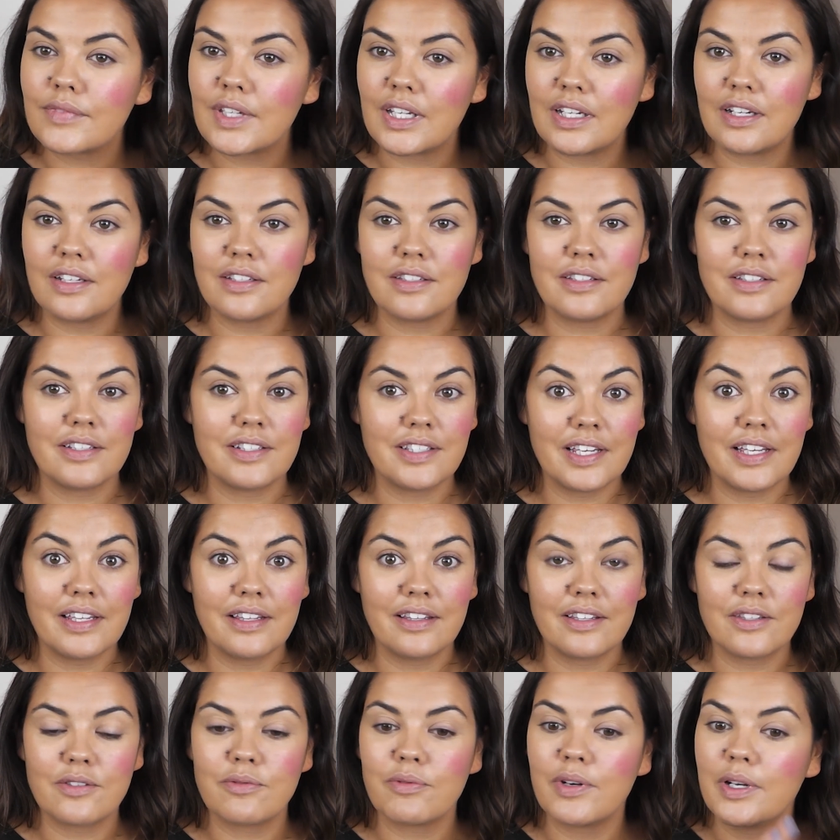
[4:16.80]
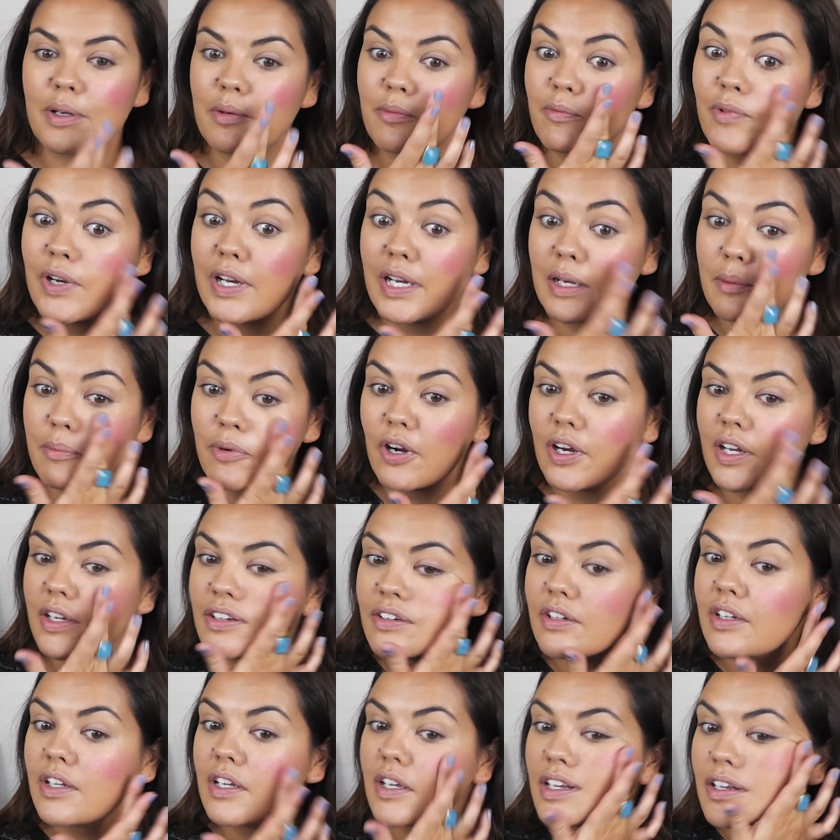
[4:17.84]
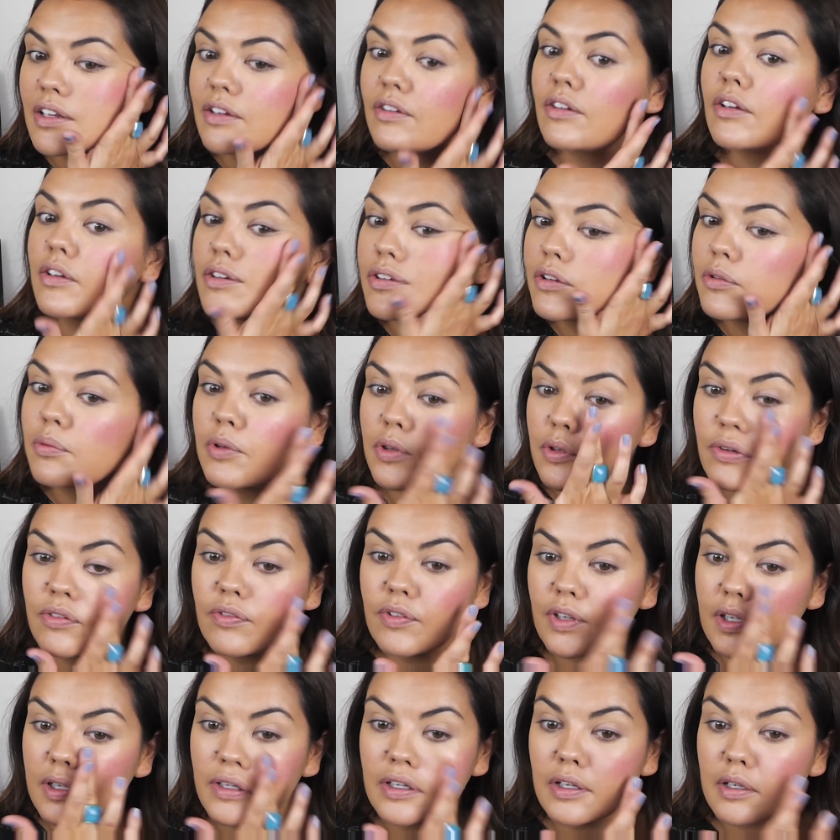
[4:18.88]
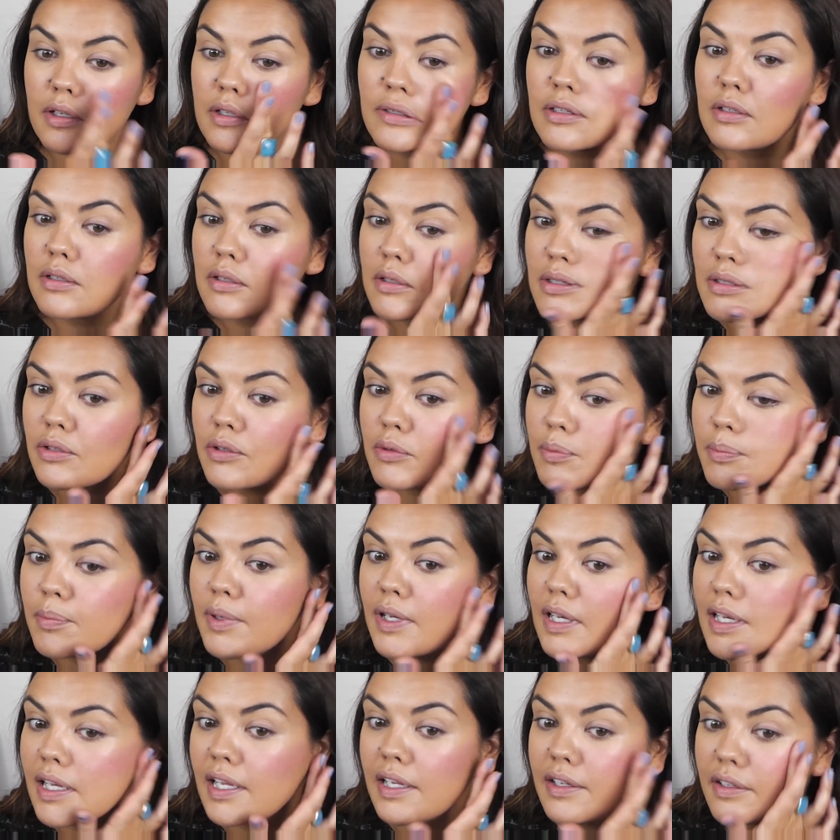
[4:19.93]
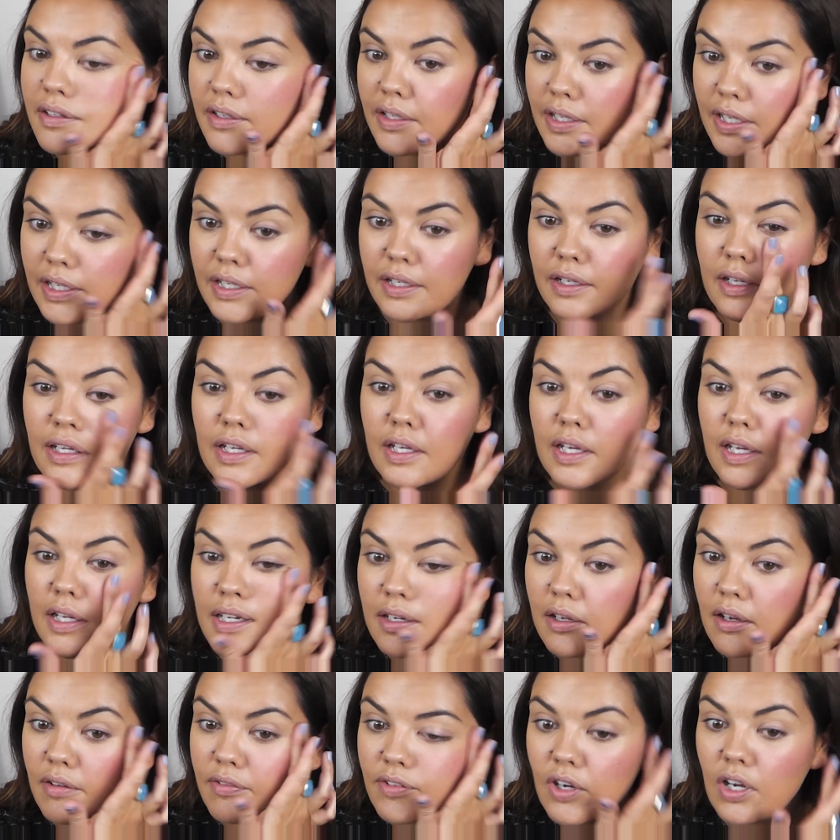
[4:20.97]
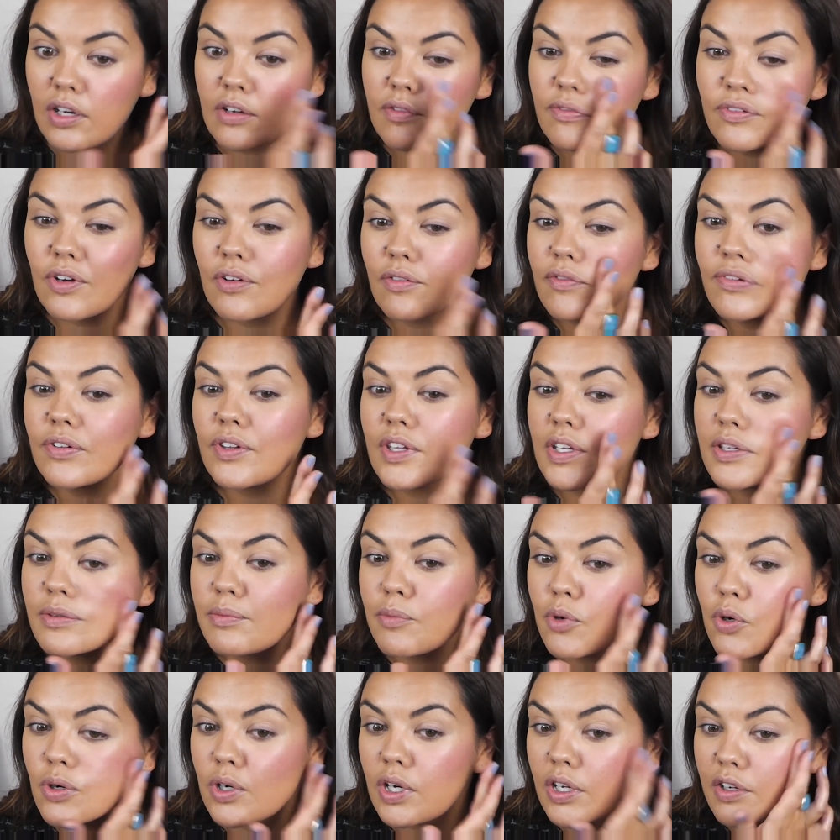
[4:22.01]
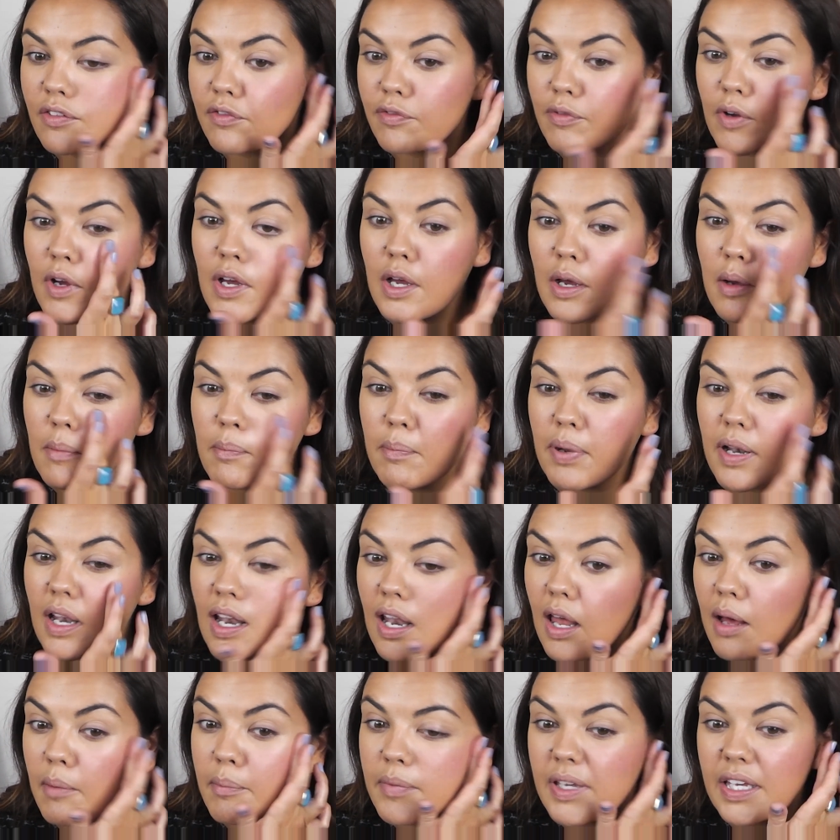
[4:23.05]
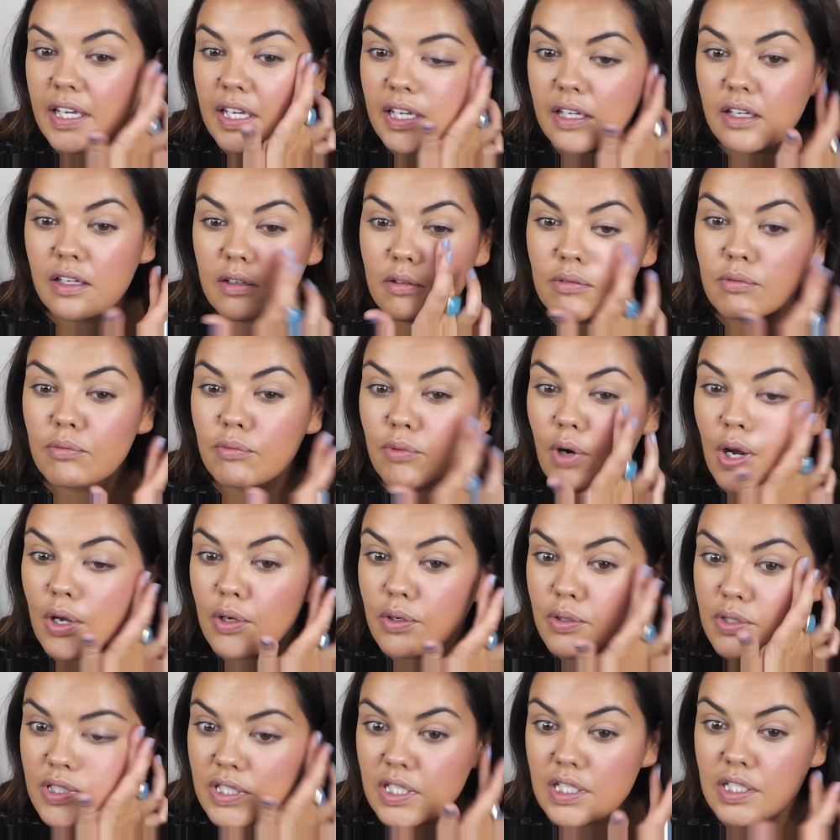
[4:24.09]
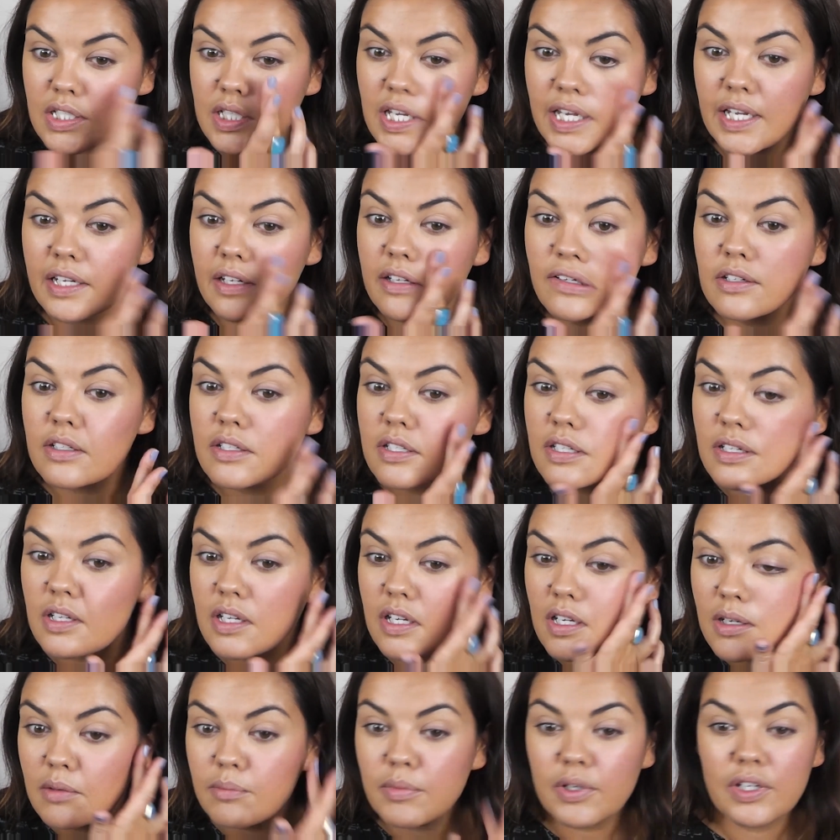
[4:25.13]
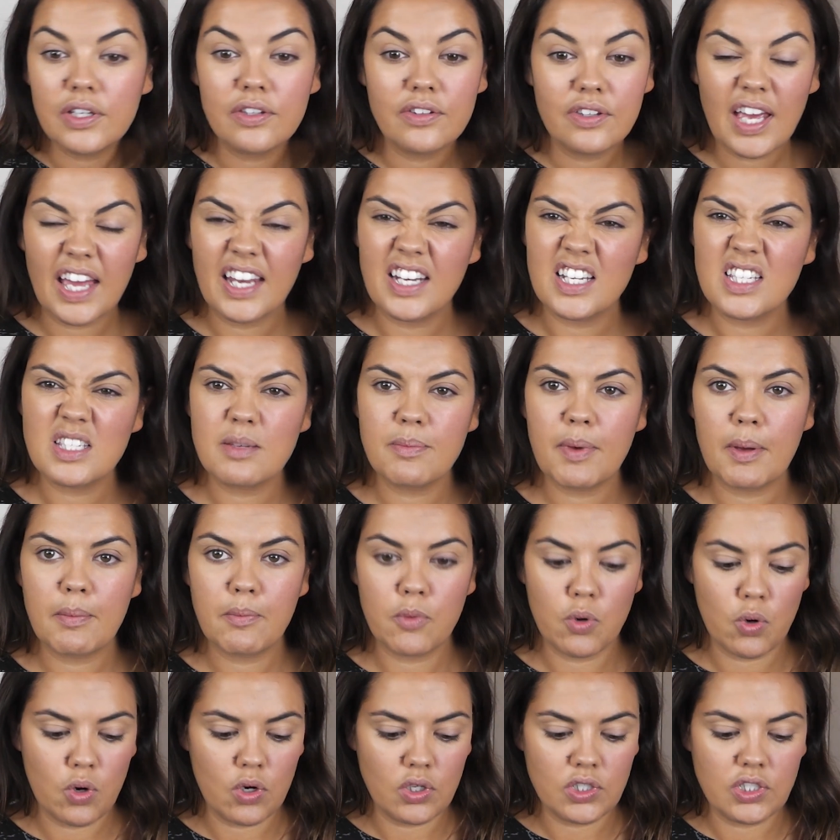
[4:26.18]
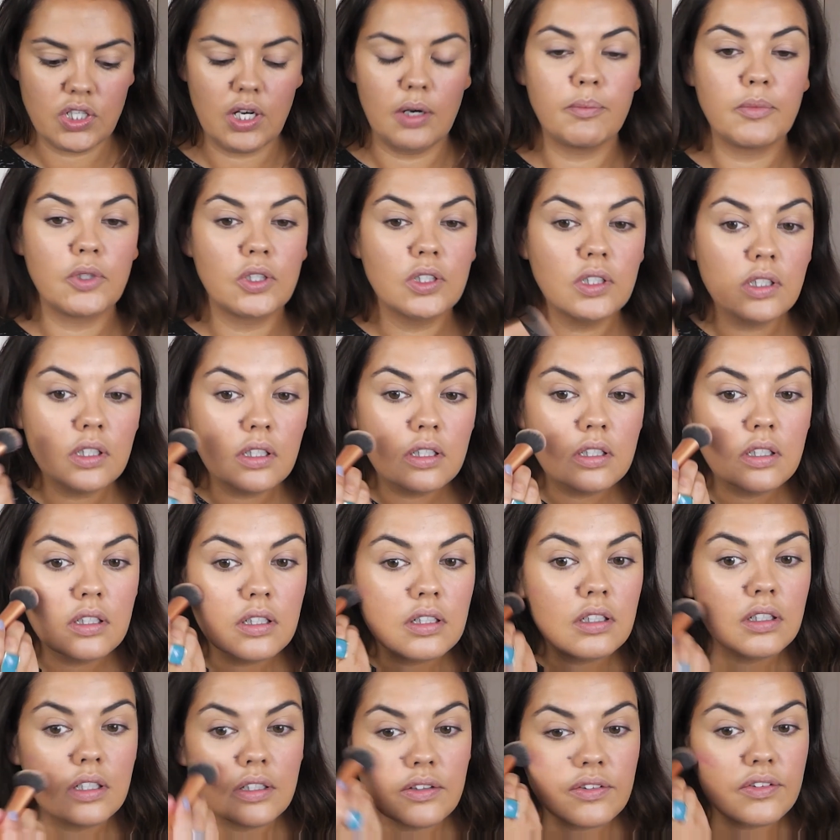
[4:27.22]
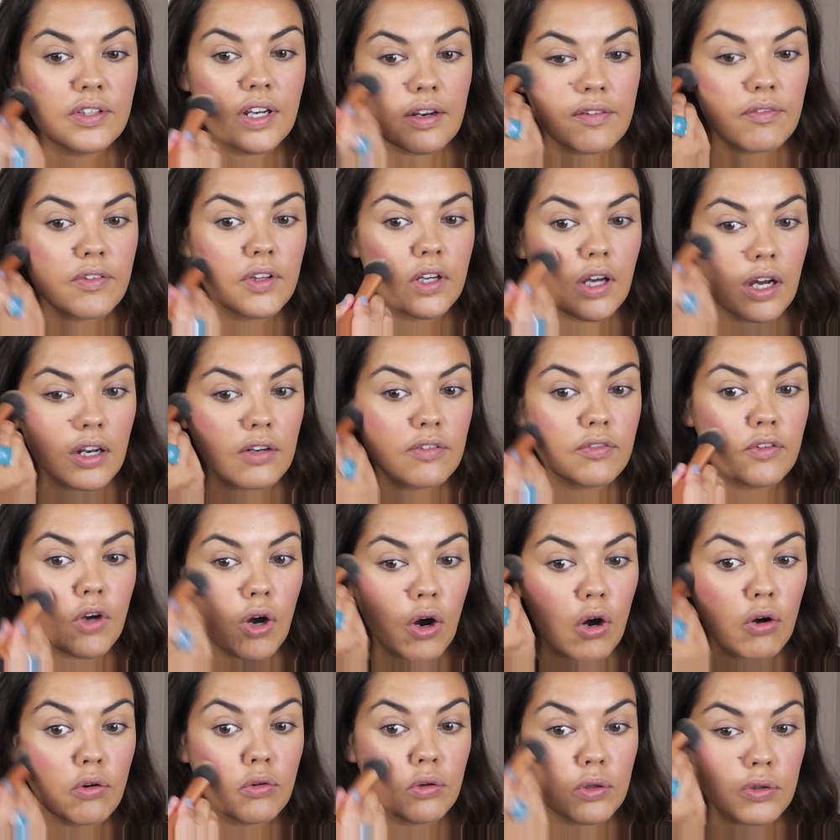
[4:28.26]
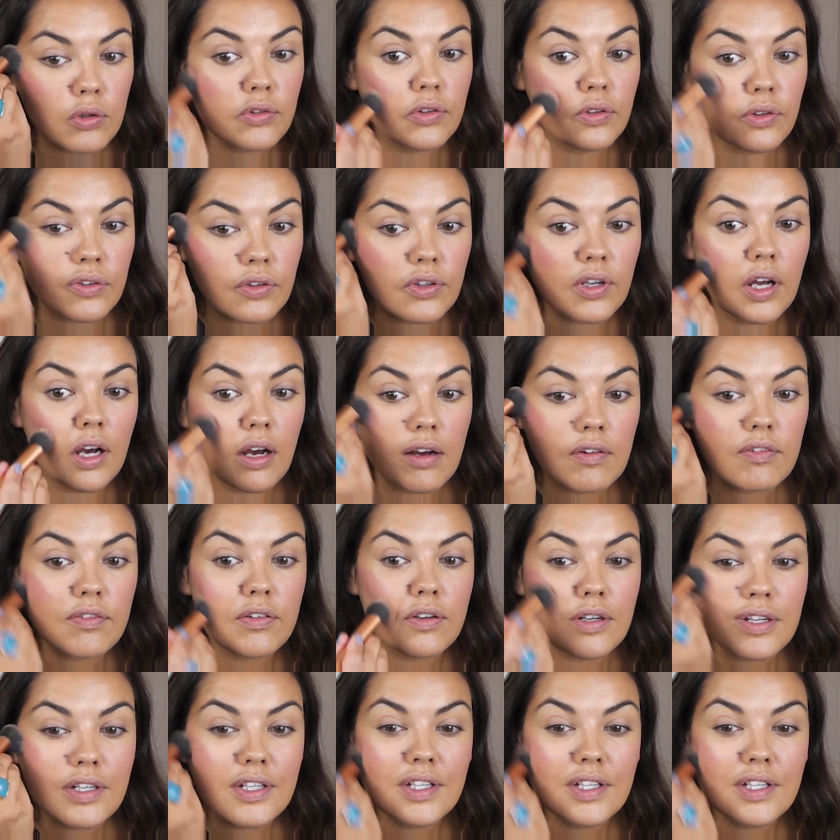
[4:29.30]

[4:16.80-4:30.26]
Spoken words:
And as you can see, it's really bright. So just with your finger, just blend it in. Now I've kind of gone for this more kind of plummy, rosy tint, because again, it's a bit more autumnal instead of the kind of corals and stuff.